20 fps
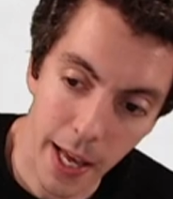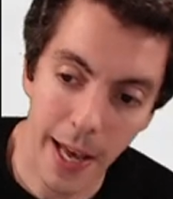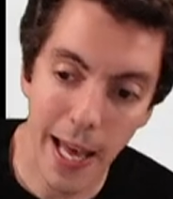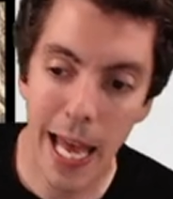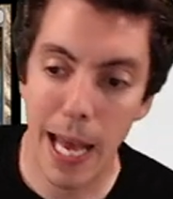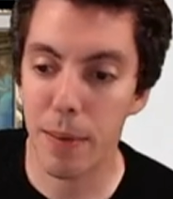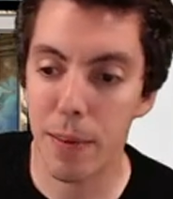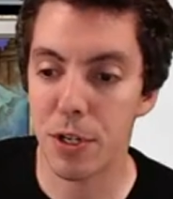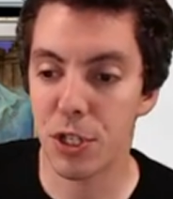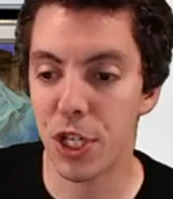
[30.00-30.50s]

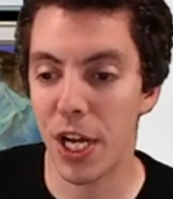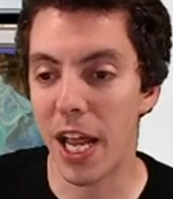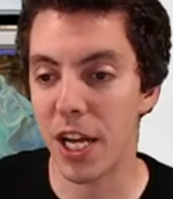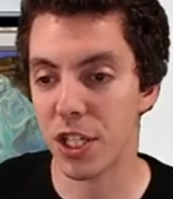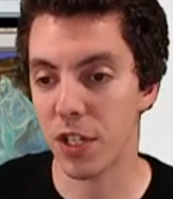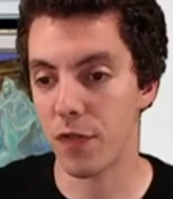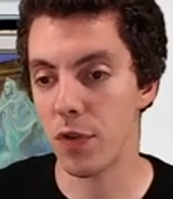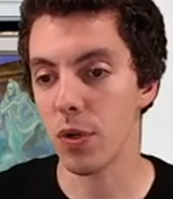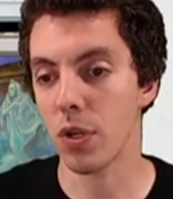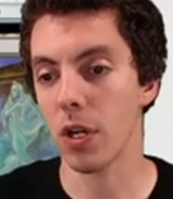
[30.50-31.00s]
and we changed
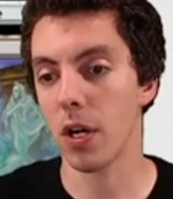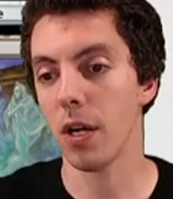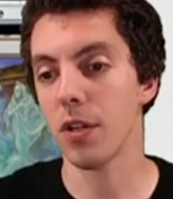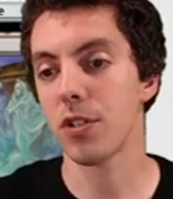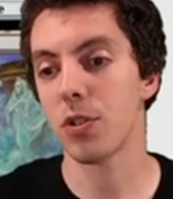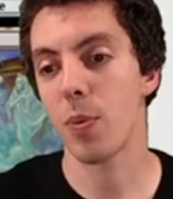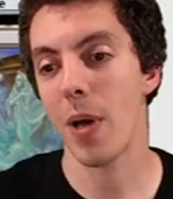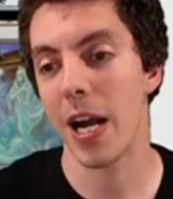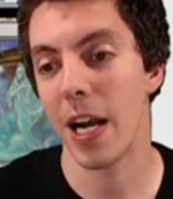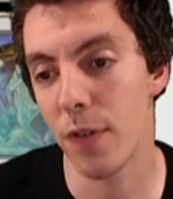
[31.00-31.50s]
a few
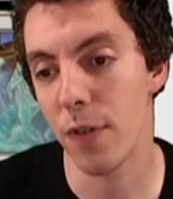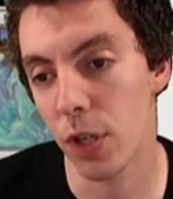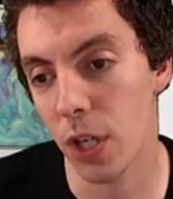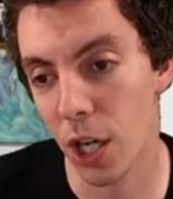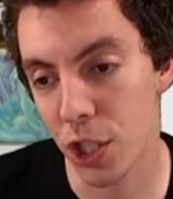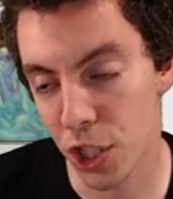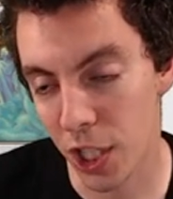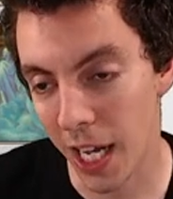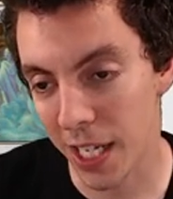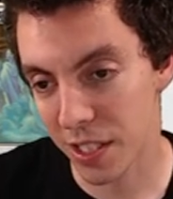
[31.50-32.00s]
cards. We added a few
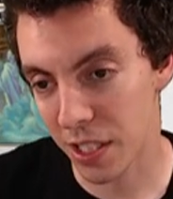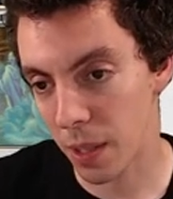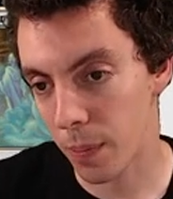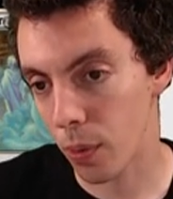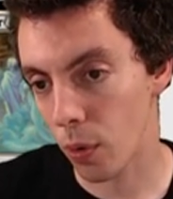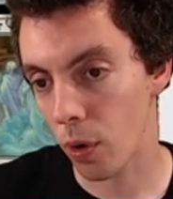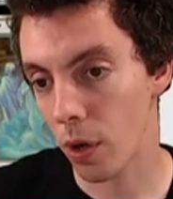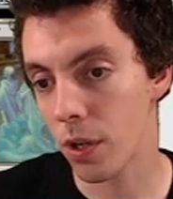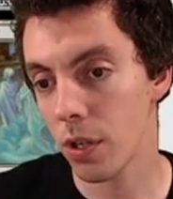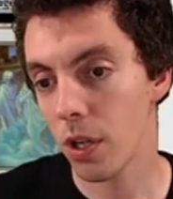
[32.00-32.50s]
gut shots to the
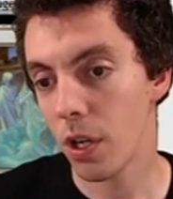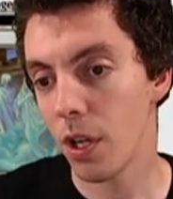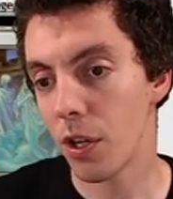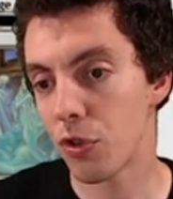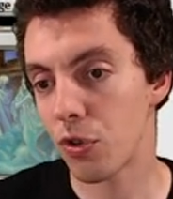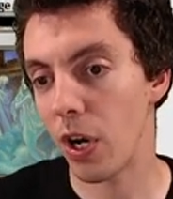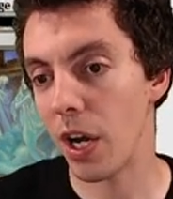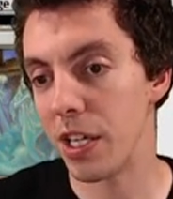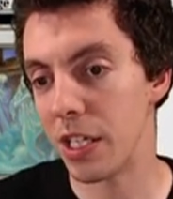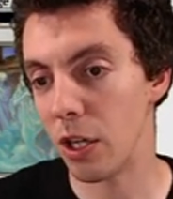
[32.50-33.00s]
board,
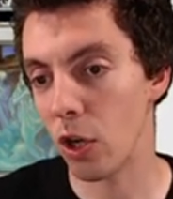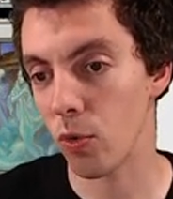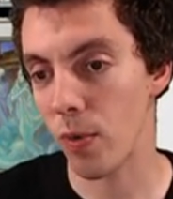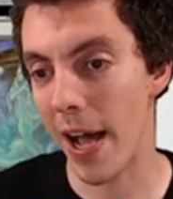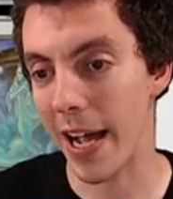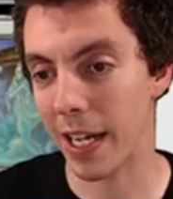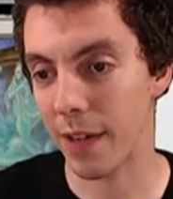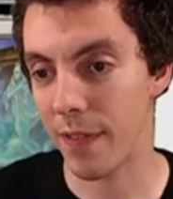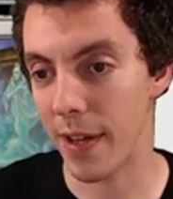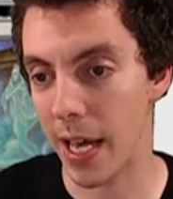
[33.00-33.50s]
try and deal
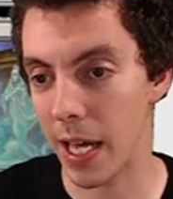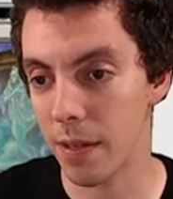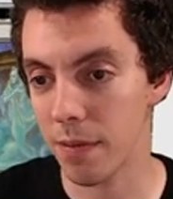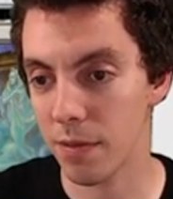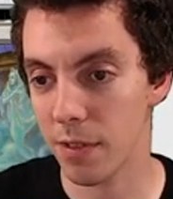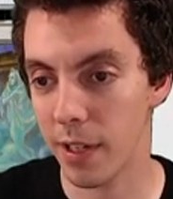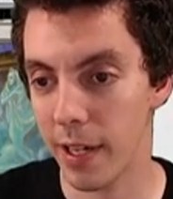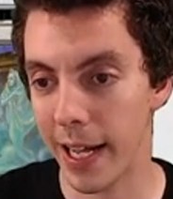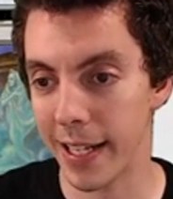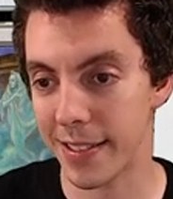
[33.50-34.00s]
Ragavan.
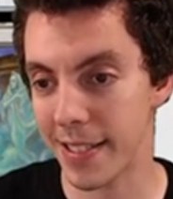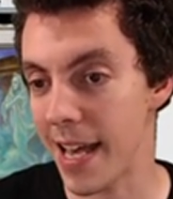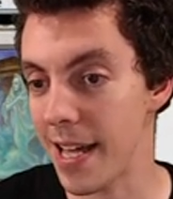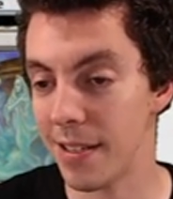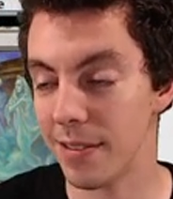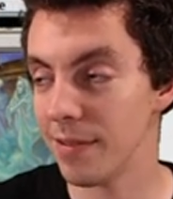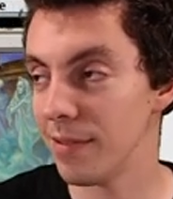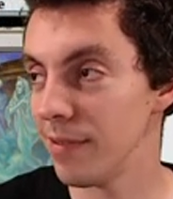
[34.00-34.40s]
That's it.